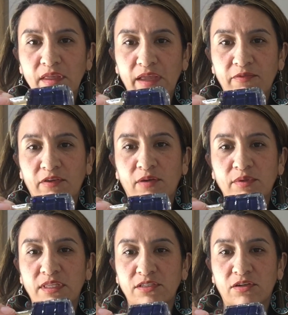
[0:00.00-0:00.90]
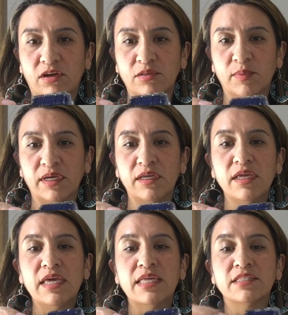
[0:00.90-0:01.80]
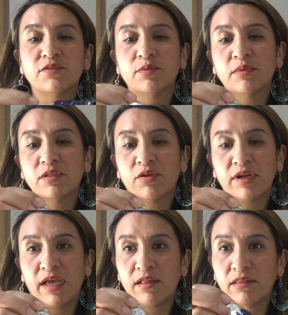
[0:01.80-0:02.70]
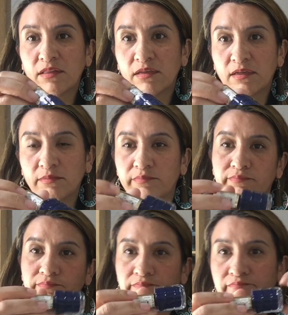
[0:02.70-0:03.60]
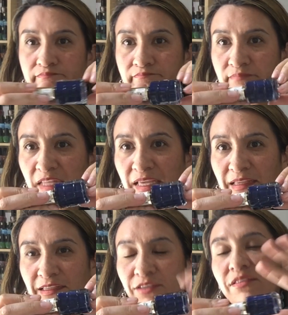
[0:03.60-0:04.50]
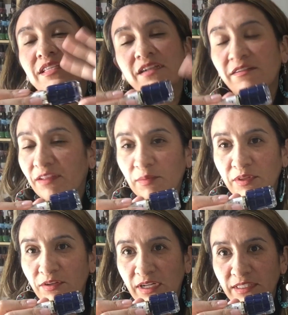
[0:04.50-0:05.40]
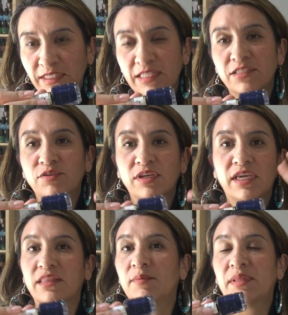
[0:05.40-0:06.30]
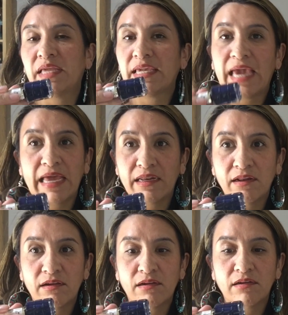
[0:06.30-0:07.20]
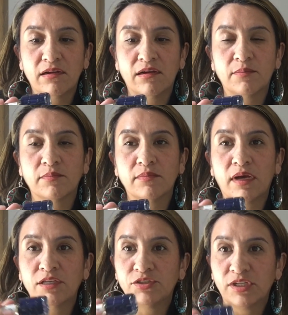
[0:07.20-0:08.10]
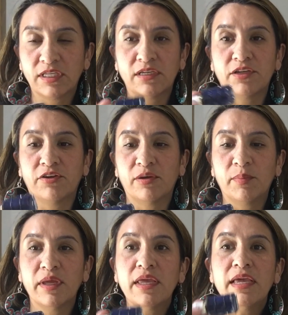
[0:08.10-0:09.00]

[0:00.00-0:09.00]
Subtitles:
I forgot what these are called, but this is from the L'Oreal. These aren't available in the United States. You can get them in like Canada, Australia, Europe.